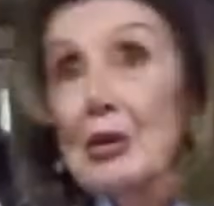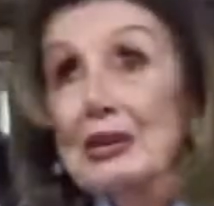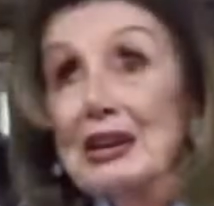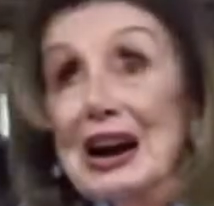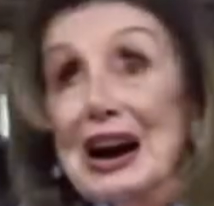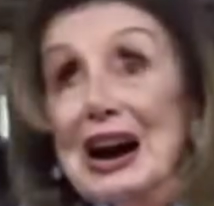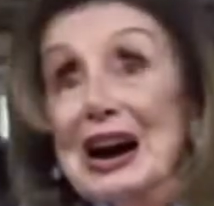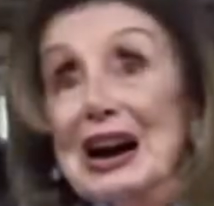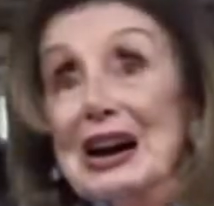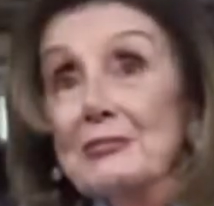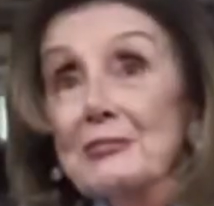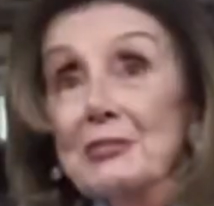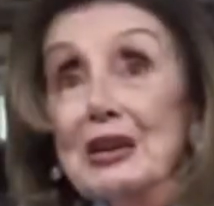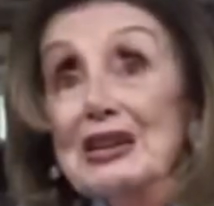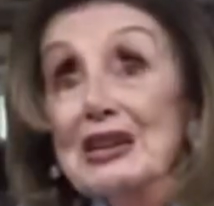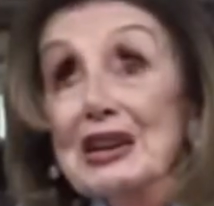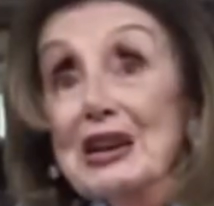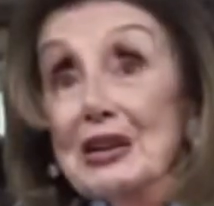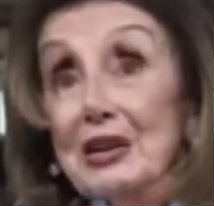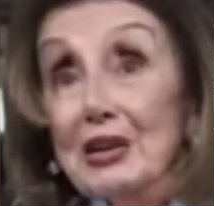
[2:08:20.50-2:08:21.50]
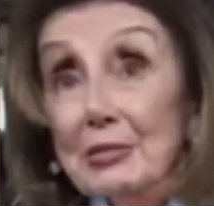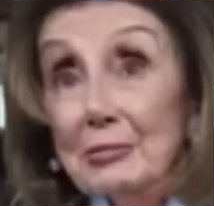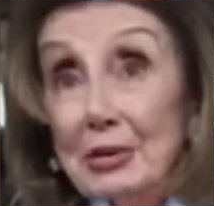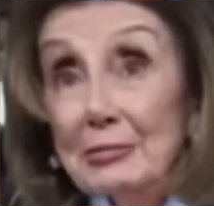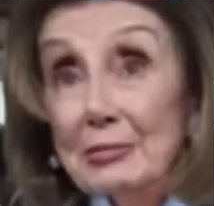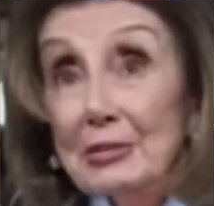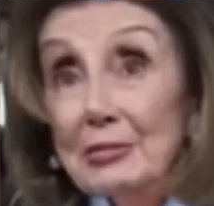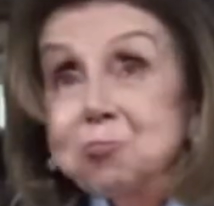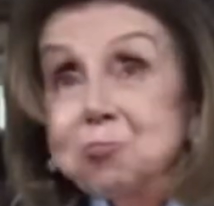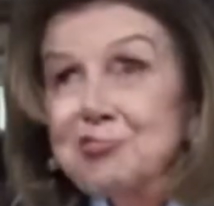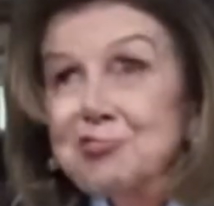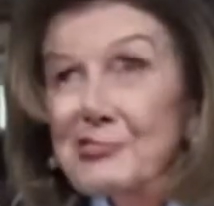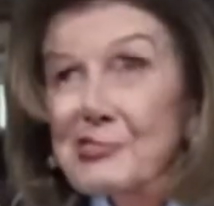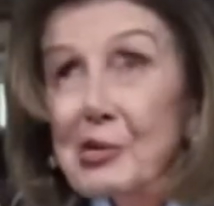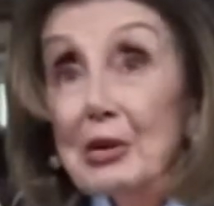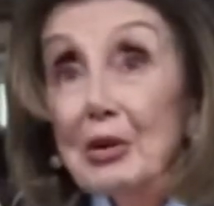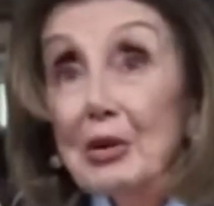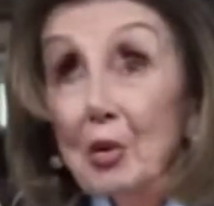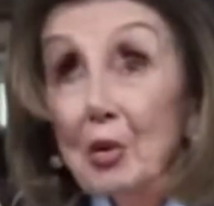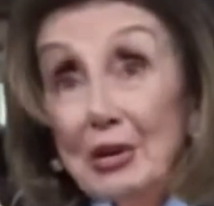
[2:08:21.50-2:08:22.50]
Hey, President Obama.
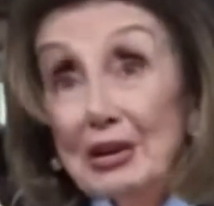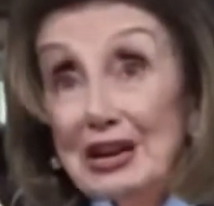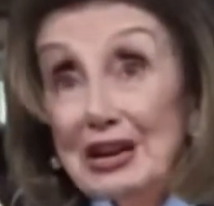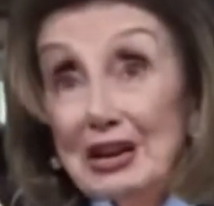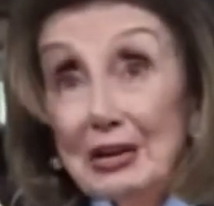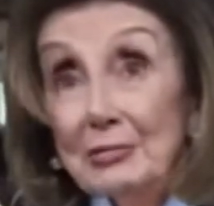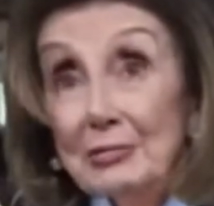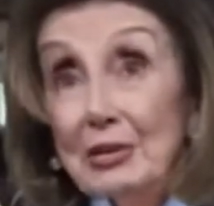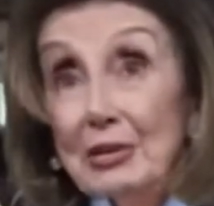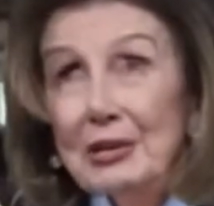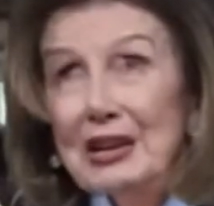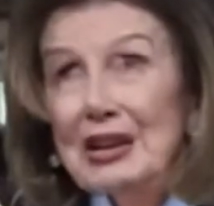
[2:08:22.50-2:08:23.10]
What seems to be the